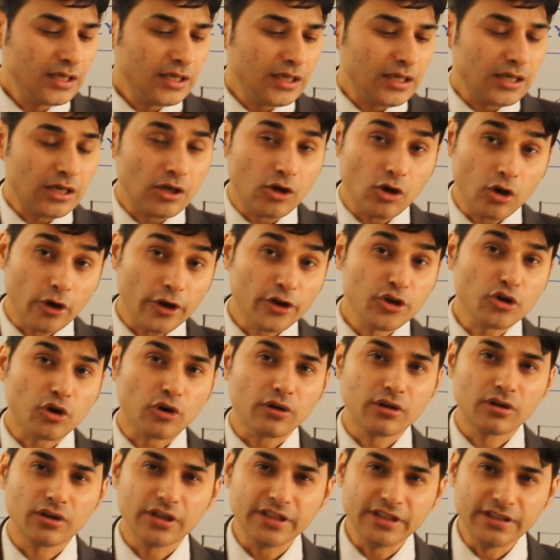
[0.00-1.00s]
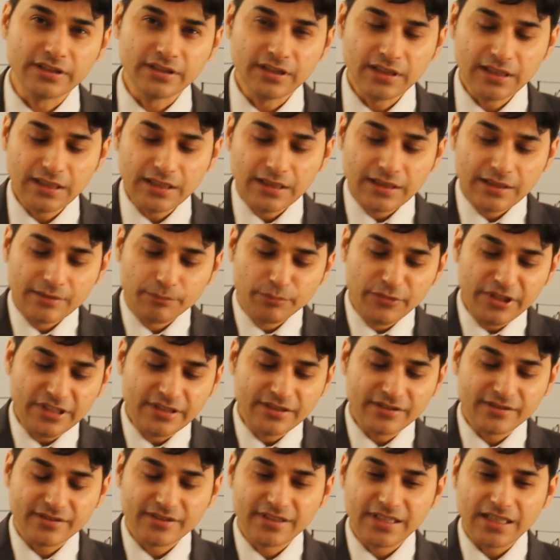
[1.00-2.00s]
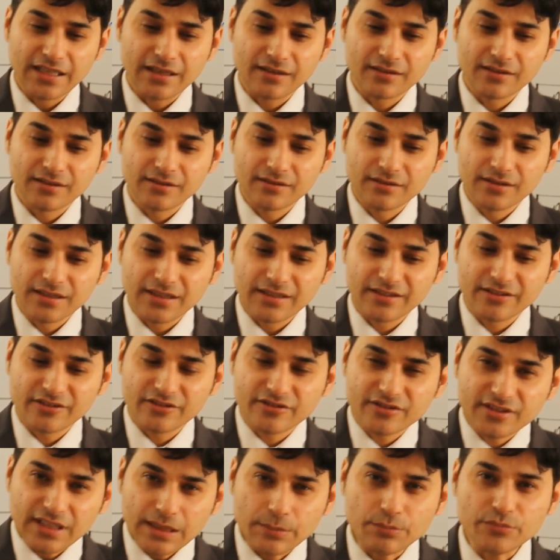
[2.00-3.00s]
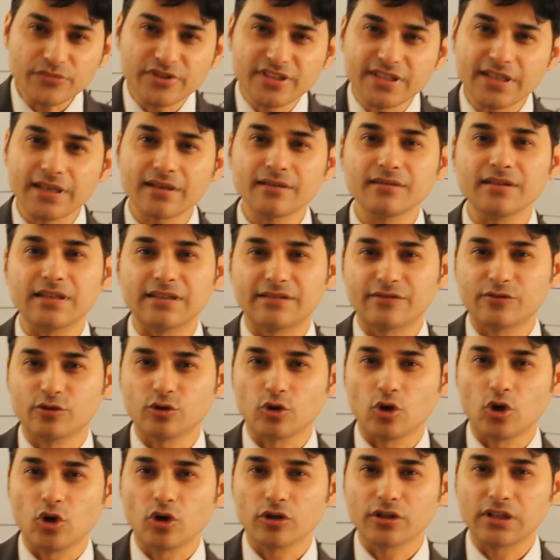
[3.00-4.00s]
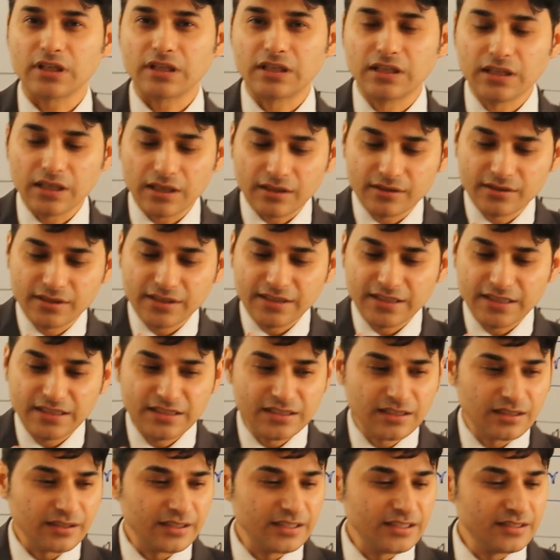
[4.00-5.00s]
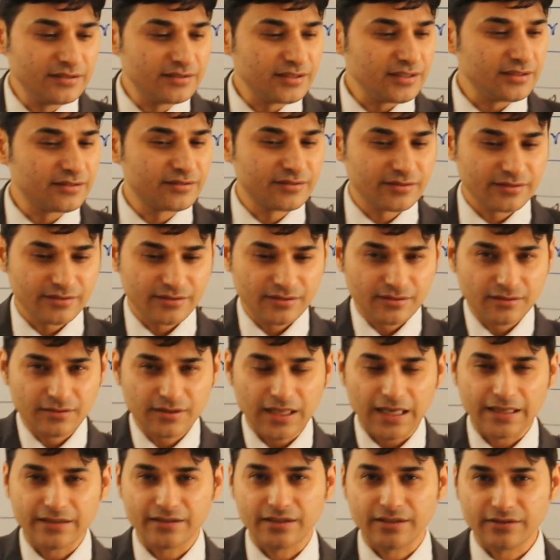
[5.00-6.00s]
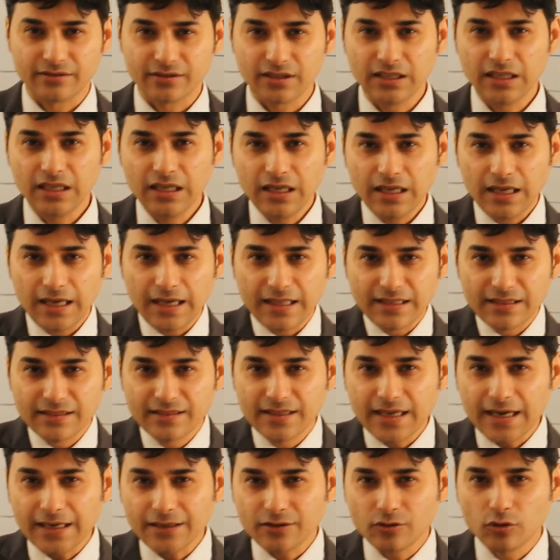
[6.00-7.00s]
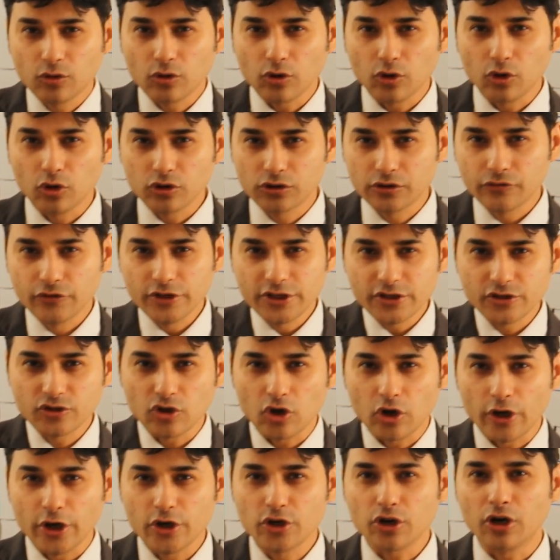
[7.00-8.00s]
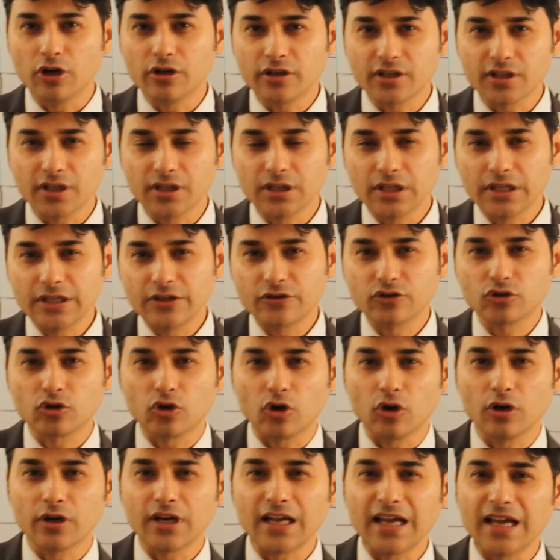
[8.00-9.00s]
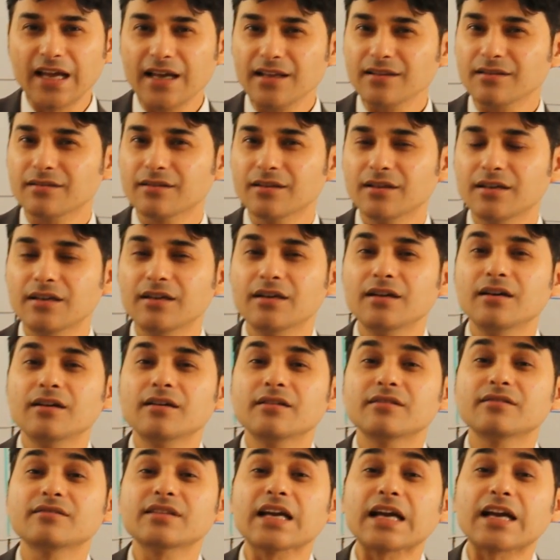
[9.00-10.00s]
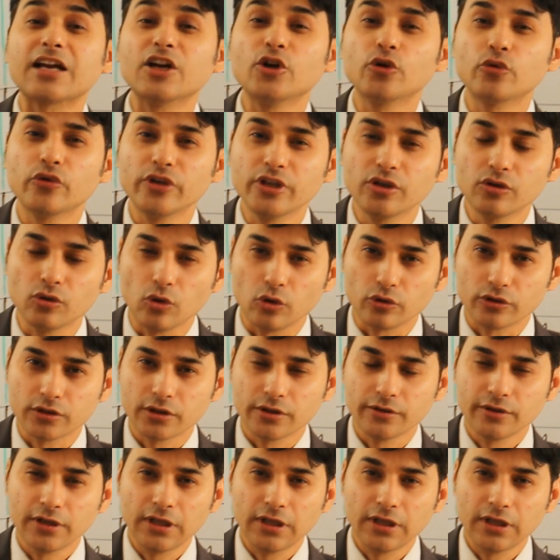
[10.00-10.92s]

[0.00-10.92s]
horizontally. Means their stem thickness or the girth increases like this, and that growth which is horizontal is called as secondary growth.